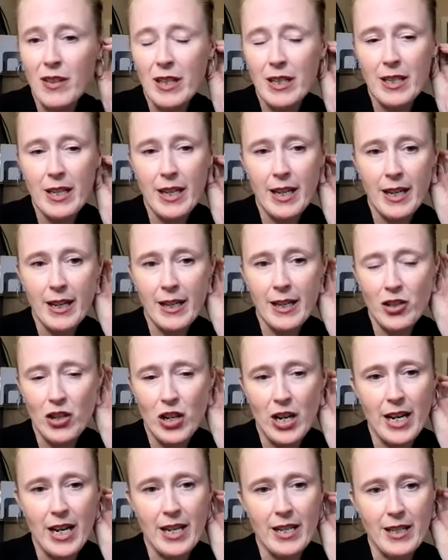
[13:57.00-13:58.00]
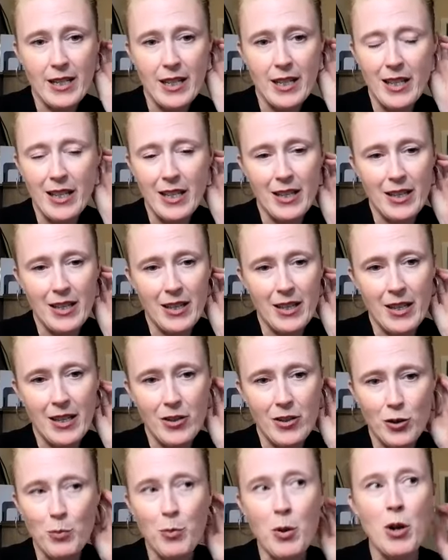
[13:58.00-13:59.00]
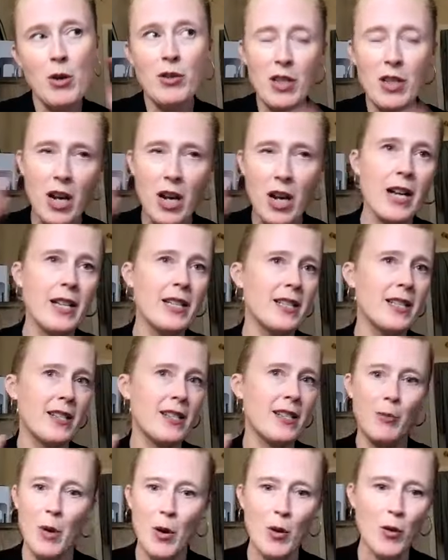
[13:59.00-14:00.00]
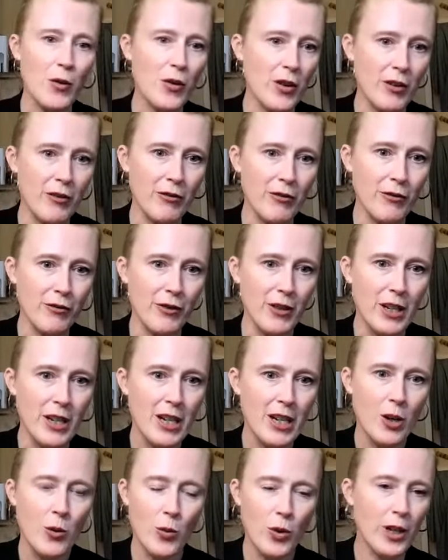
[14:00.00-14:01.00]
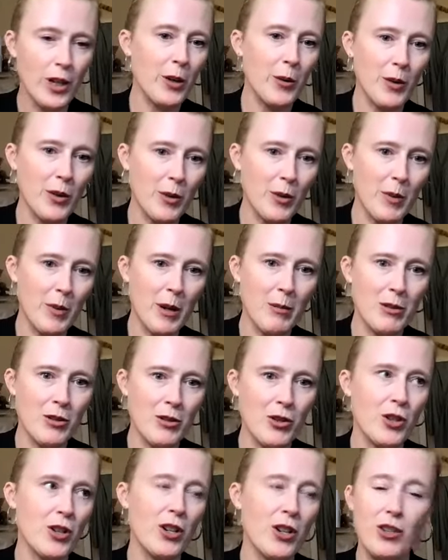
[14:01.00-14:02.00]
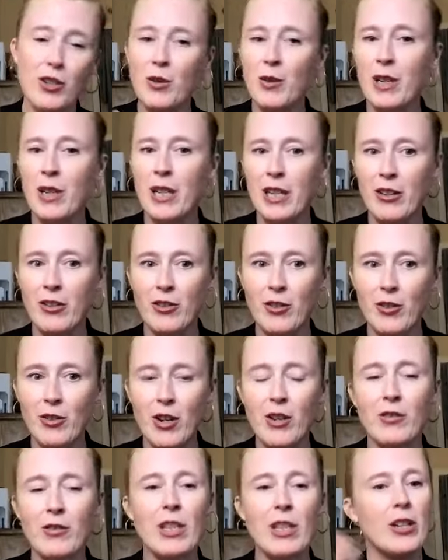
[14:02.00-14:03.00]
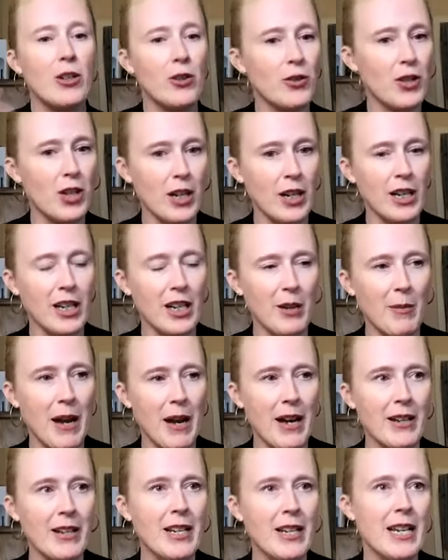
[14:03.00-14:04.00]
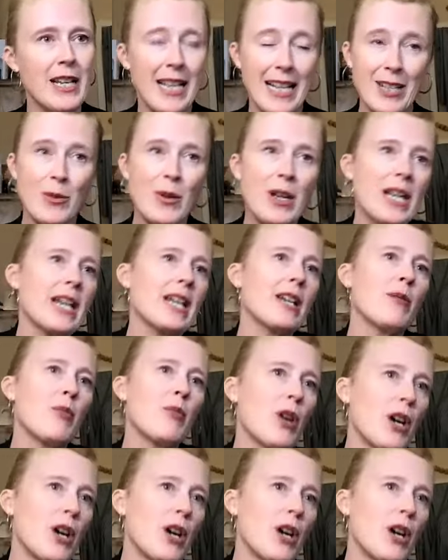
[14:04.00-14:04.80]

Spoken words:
definitely taking a chance. And then there's pros and cons to both of working with a publisher or doing it on your own, like you're talking about. That's why I kind of